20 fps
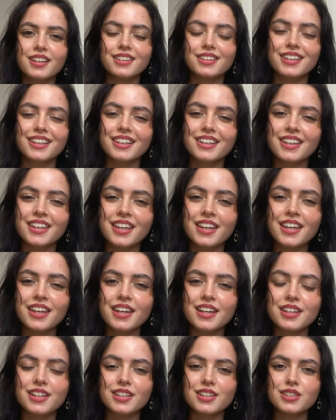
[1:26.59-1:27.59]
The key
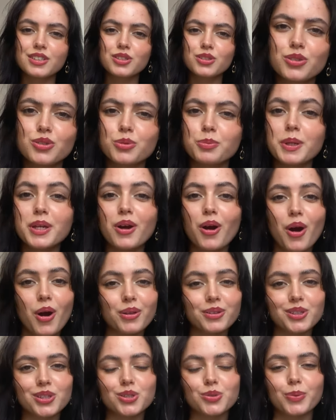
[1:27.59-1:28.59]
is to be
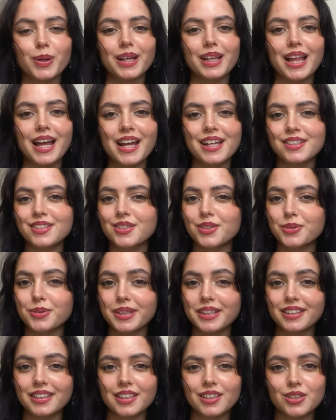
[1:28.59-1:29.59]
honest while
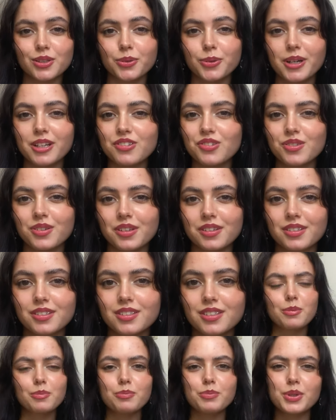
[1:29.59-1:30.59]
answering these questions,
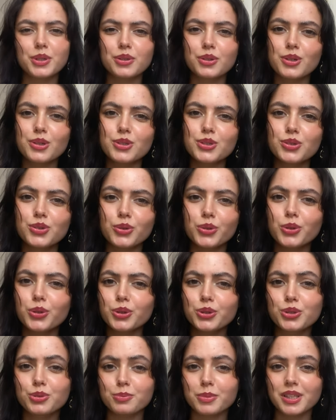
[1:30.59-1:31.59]
because
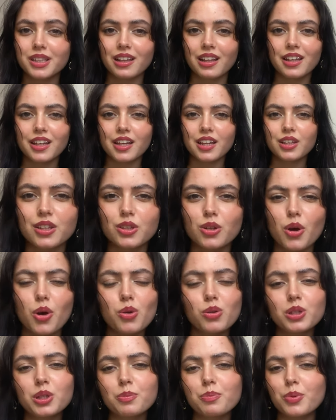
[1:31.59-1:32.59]
ultimately the
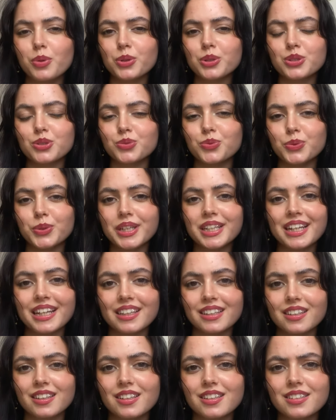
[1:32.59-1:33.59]
only person
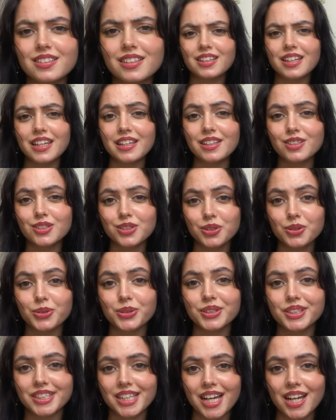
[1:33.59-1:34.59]
reading this is
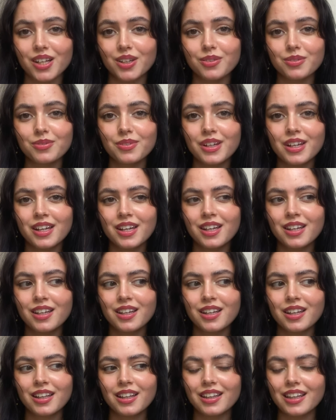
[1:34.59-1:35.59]
yourself.
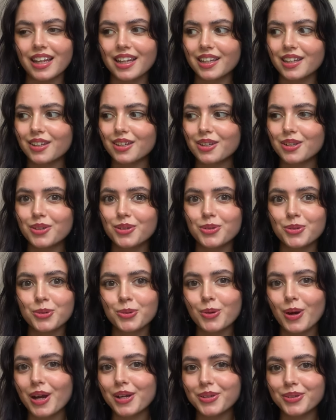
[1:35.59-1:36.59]
Like,
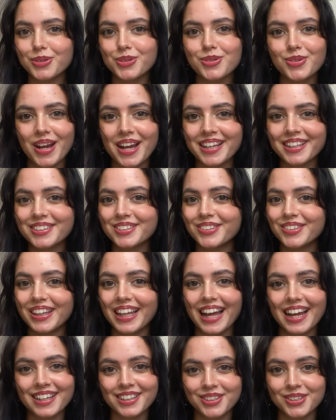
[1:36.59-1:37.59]
who are you trying to
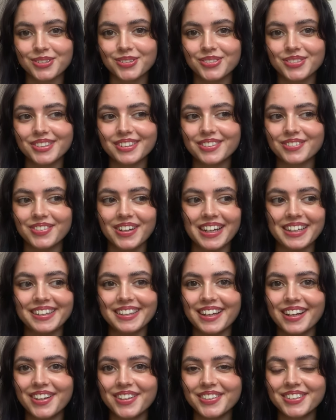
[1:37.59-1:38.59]
lie to right
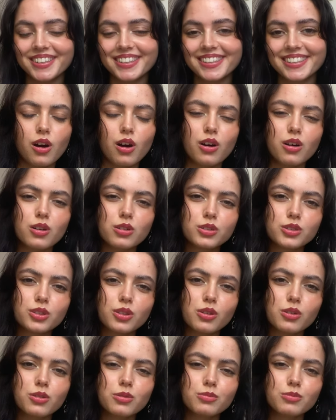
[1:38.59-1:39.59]
now?
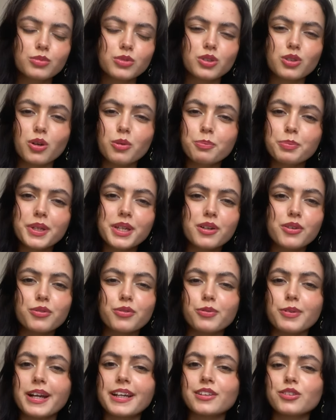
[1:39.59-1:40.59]
Also, don't be
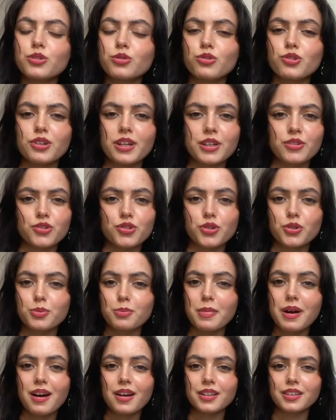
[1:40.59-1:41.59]
afraid to change your
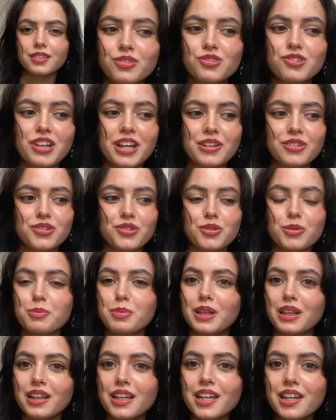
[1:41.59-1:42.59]
mind, change your
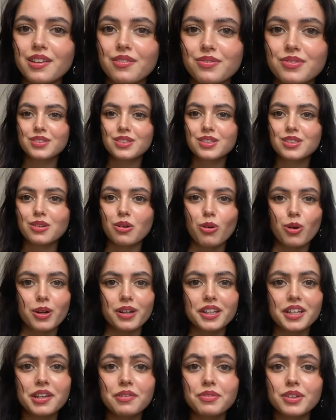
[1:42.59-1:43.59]
beliefs,
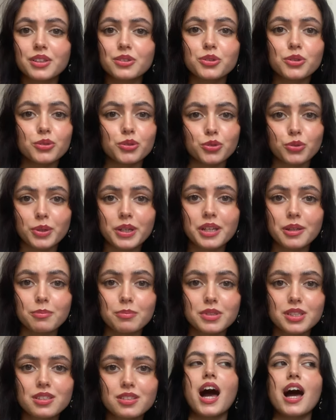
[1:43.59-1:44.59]
or even your
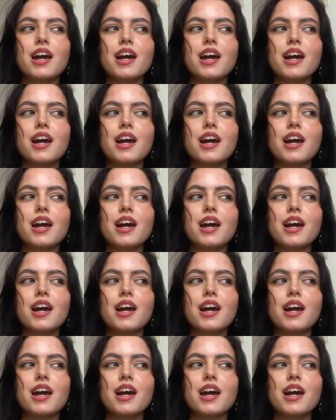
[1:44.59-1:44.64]
dreams.